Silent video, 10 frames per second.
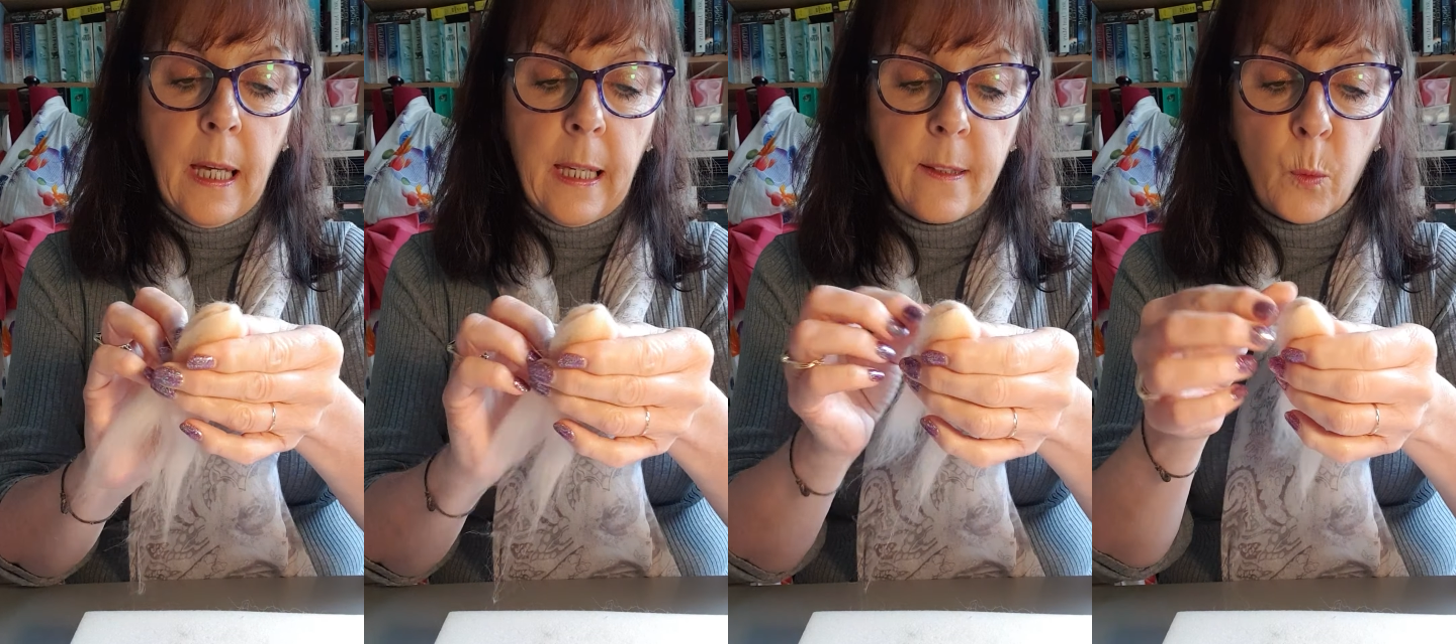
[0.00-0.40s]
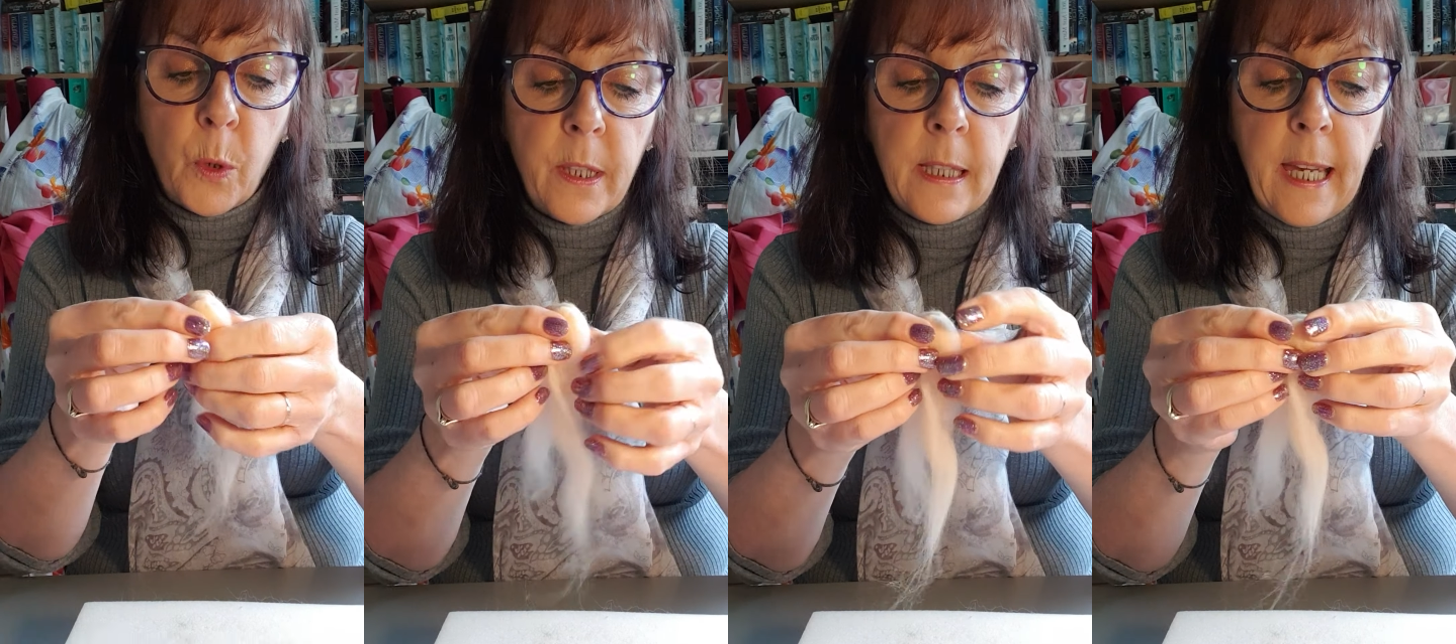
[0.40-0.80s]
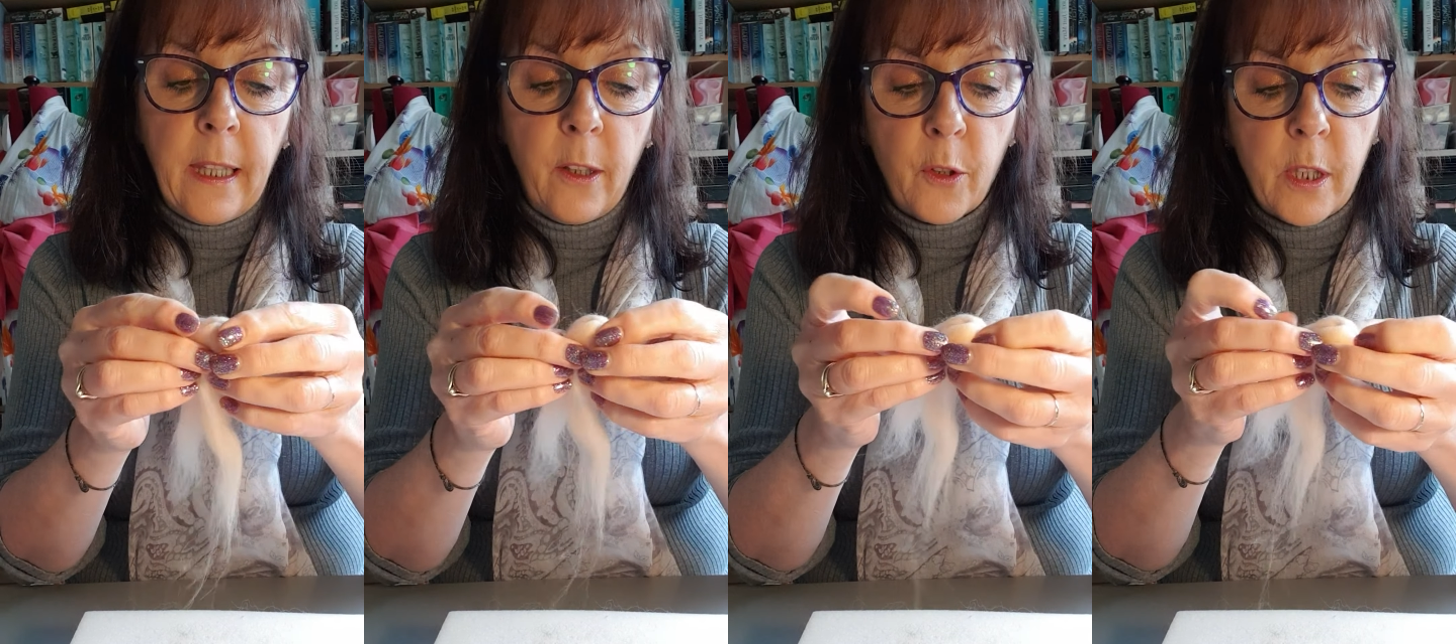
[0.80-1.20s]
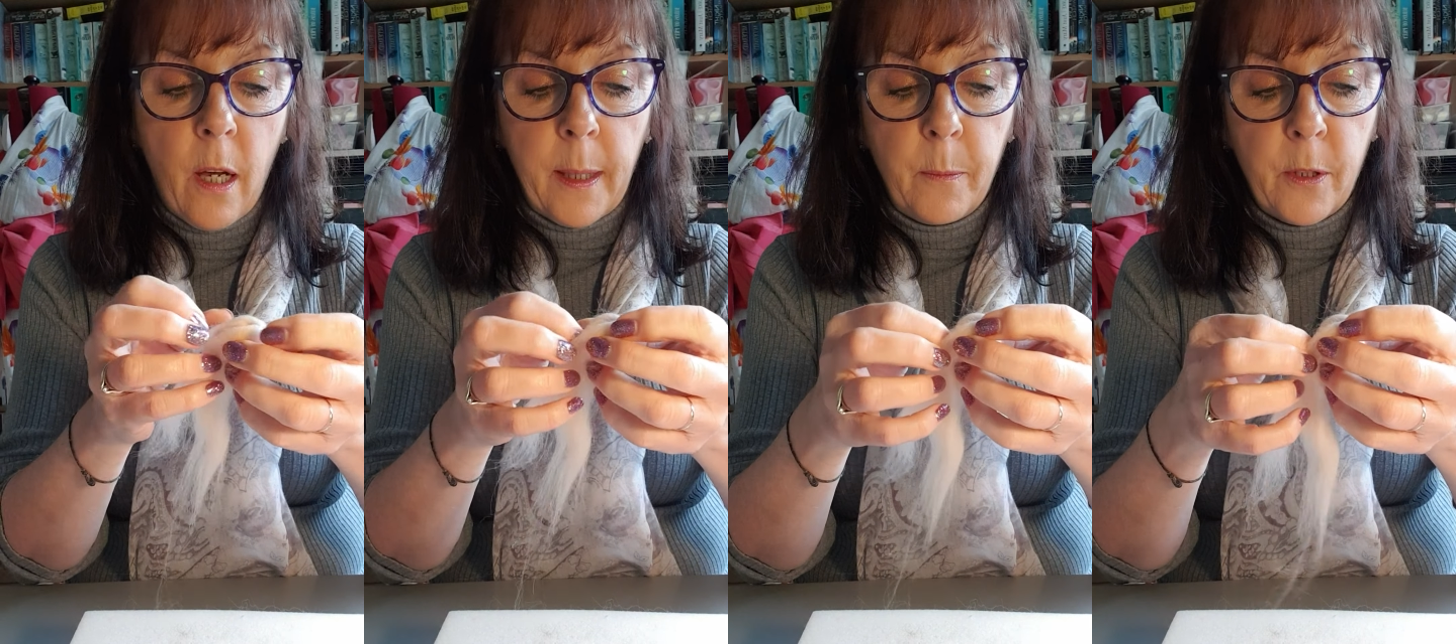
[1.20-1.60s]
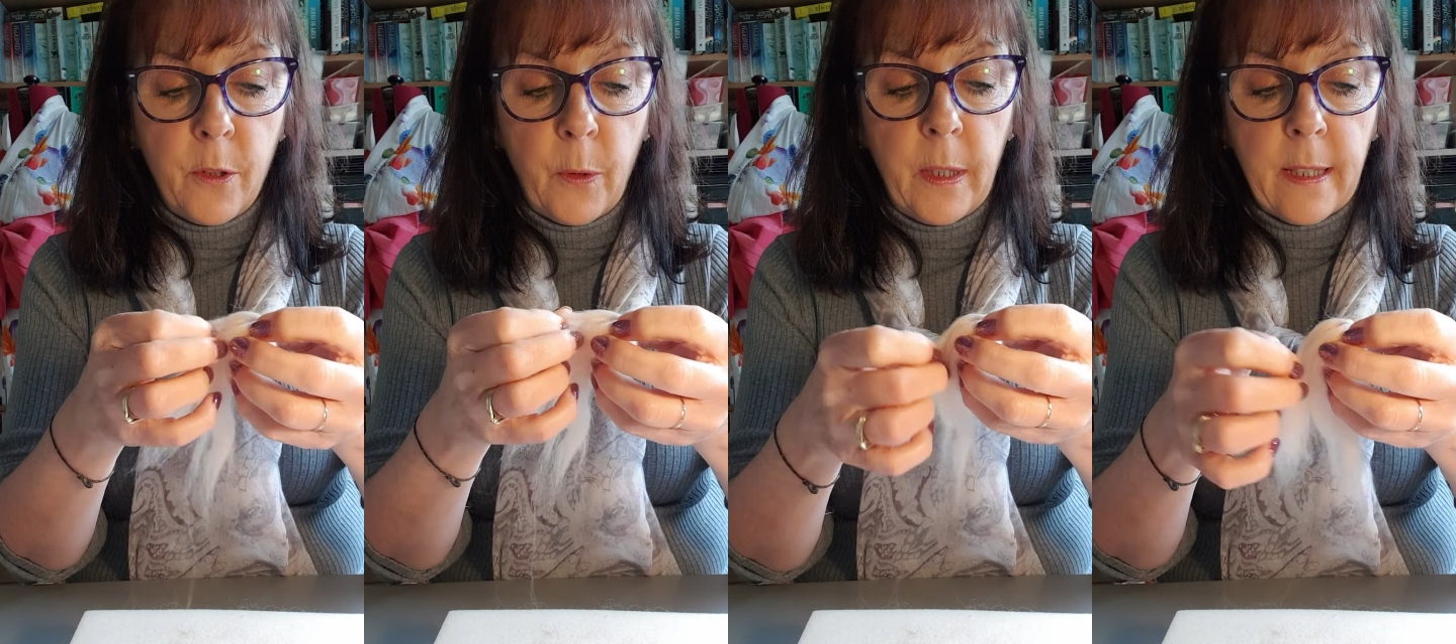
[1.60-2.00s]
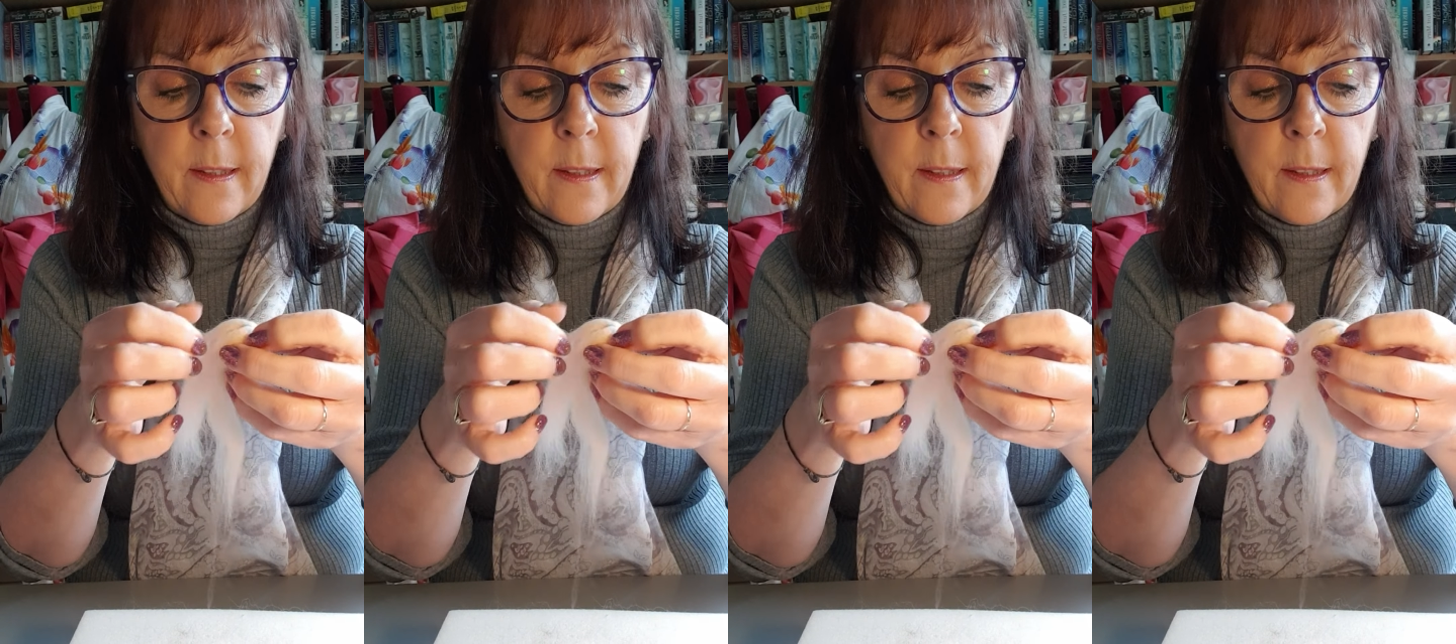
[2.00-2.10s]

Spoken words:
It's worth taking your time to do this